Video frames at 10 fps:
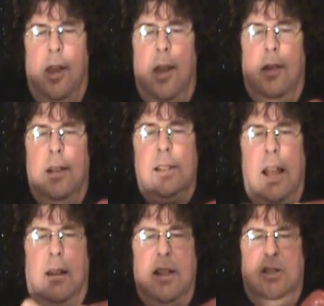This time,
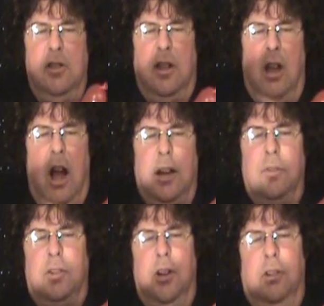let's do the lock of
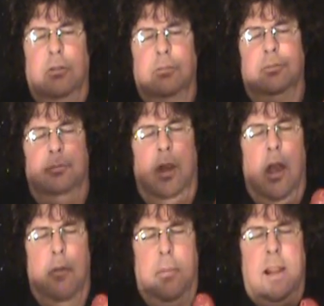2. But